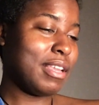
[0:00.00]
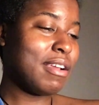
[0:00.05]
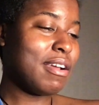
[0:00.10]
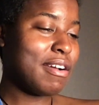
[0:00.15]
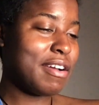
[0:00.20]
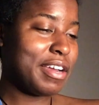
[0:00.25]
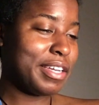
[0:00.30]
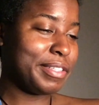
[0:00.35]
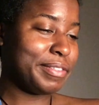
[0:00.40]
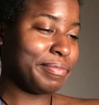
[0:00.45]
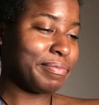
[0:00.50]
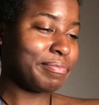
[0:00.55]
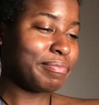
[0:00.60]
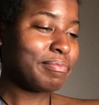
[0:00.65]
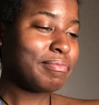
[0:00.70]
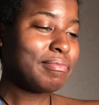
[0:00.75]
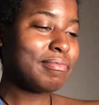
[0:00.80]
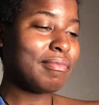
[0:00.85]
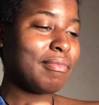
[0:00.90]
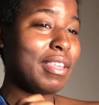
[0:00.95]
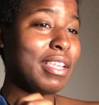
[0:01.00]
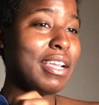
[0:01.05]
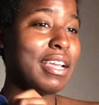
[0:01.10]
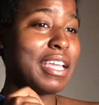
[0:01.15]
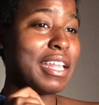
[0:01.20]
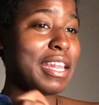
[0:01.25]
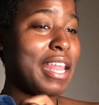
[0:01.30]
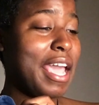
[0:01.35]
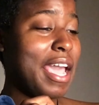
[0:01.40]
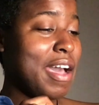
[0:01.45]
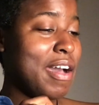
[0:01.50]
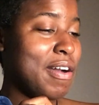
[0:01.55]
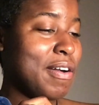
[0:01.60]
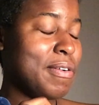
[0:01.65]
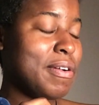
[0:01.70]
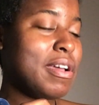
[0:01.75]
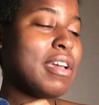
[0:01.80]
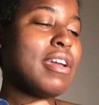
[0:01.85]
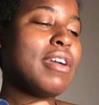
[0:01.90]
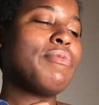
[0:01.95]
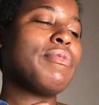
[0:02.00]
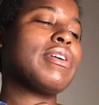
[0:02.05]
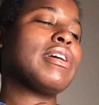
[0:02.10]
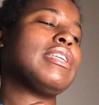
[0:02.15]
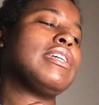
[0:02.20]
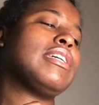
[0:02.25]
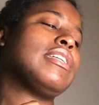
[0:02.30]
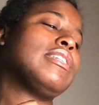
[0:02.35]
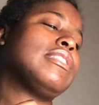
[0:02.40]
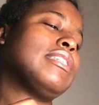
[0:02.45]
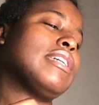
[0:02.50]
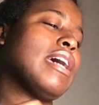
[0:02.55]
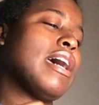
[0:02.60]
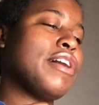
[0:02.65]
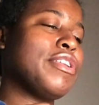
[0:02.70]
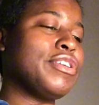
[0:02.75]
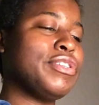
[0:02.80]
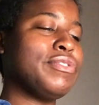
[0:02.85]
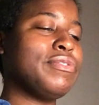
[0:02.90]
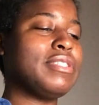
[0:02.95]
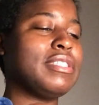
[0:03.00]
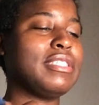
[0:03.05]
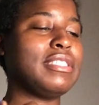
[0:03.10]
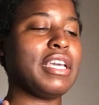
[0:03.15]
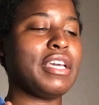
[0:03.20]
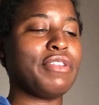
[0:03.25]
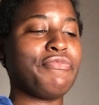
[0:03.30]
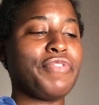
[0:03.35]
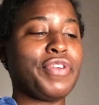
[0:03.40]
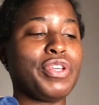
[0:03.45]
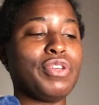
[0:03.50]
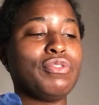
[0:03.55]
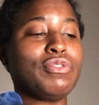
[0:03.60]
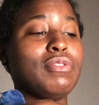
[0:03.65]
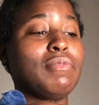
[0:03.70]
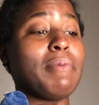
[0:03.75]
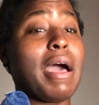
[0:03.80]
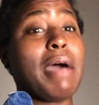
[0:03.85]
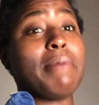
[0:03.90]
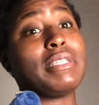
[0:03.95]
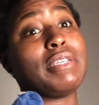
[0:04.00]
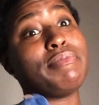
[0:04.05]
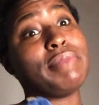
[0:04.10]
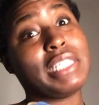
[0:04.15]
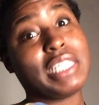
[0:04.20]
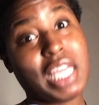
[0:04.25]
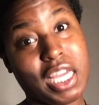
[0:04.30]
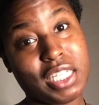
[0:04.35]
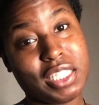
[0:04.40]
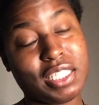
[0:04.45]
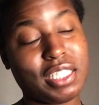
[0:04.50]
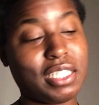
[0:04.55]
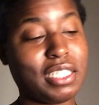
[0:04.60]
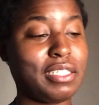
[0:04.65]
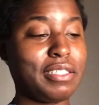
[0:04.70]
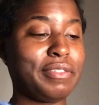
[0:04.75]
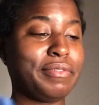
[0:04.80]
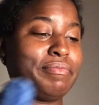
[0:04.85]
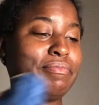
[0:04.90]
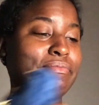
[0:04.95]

All right. And now we're going to get into how to use this data for YouTube optimization.